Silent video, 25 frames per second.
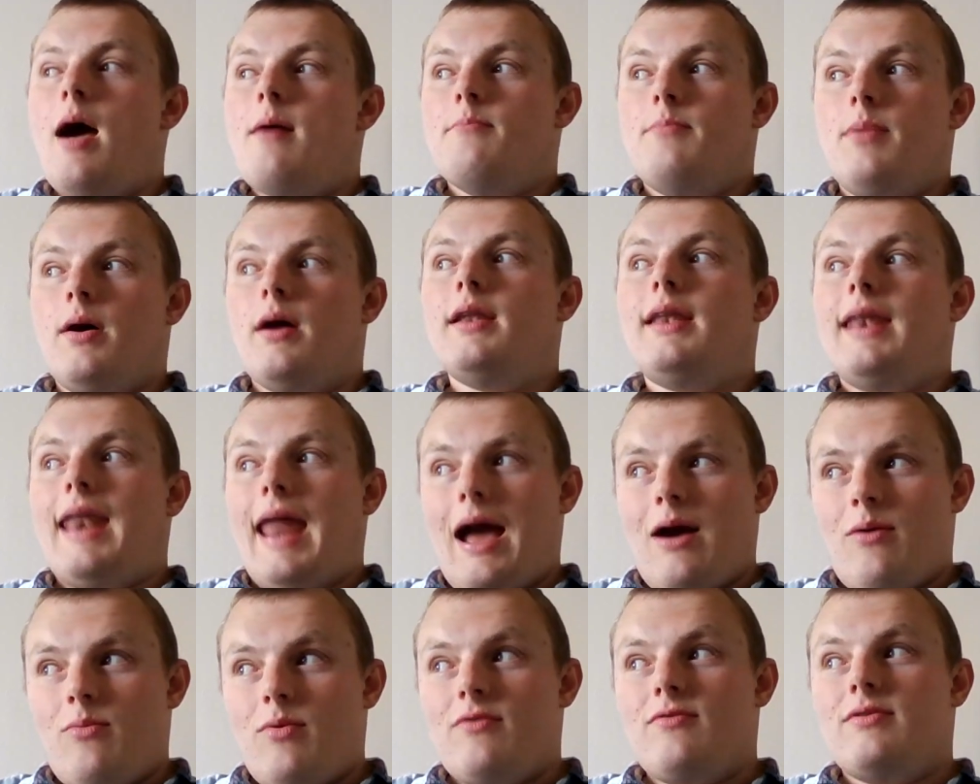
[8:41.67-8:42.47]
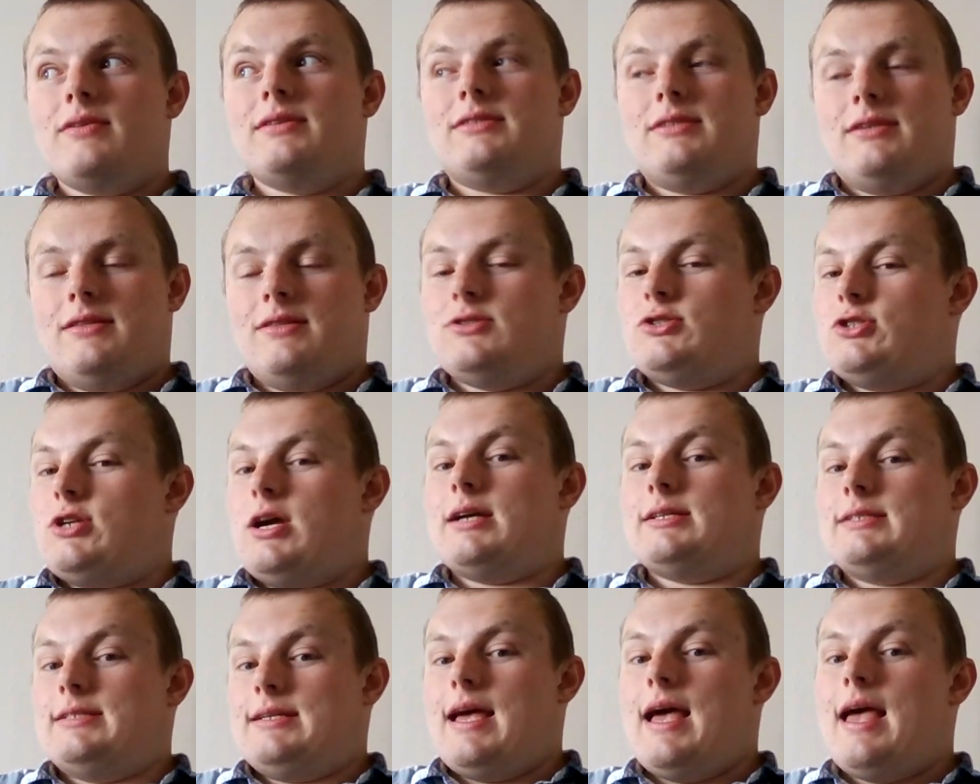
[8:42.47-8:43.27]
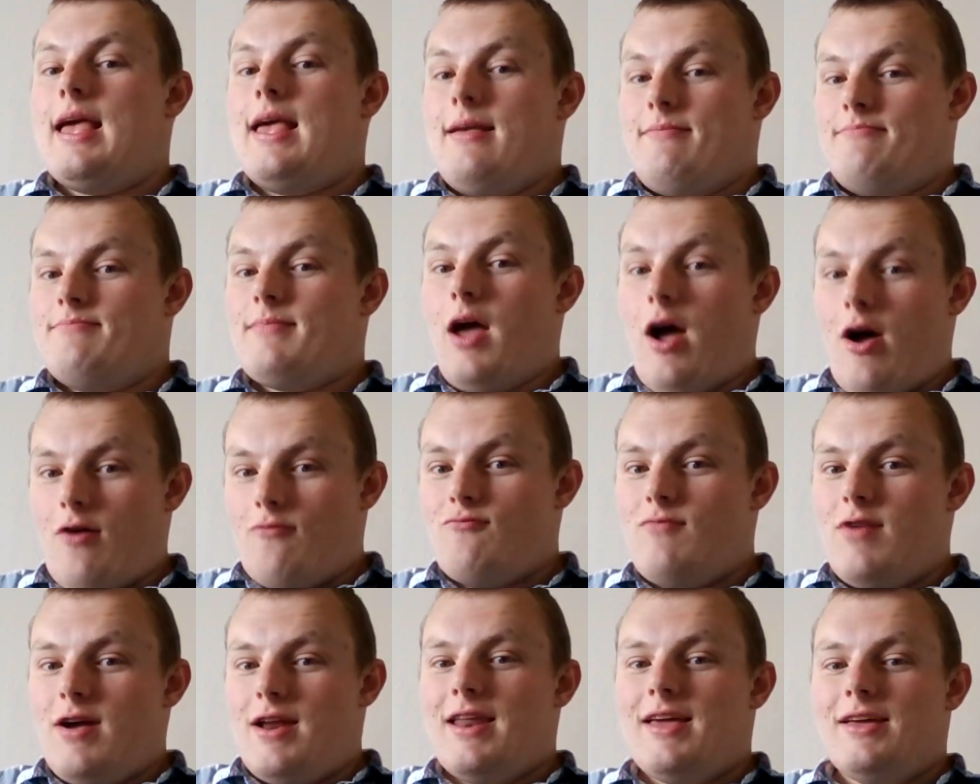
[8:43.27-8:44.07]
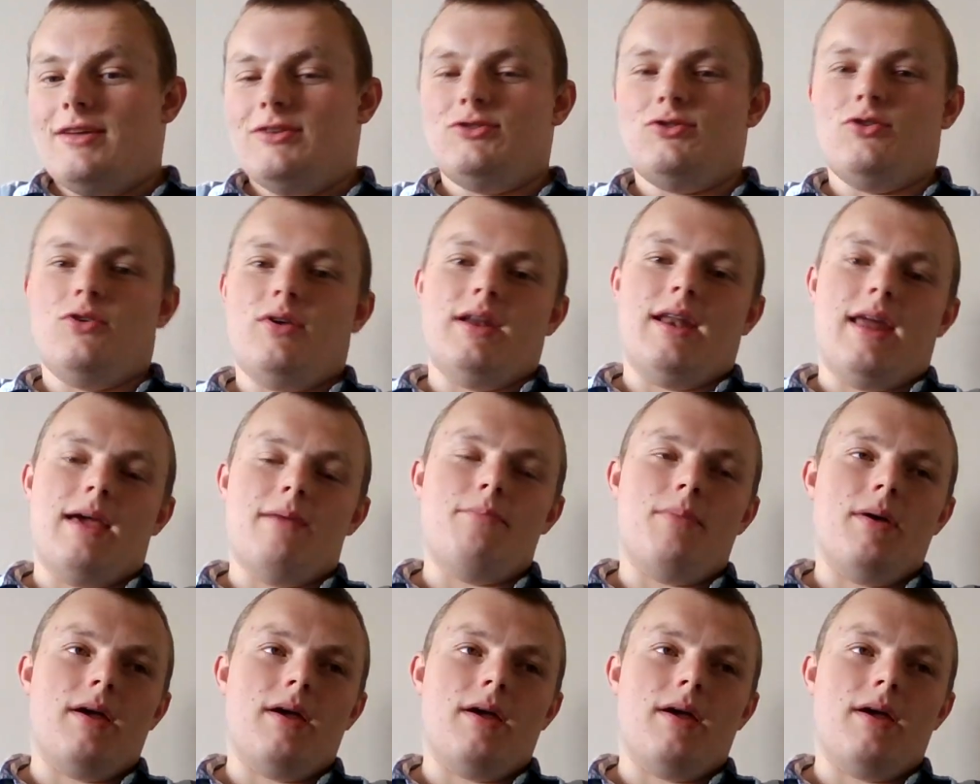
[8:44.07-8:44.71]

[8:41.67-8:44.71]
but now we're into the chassis, I'm really enjoying it.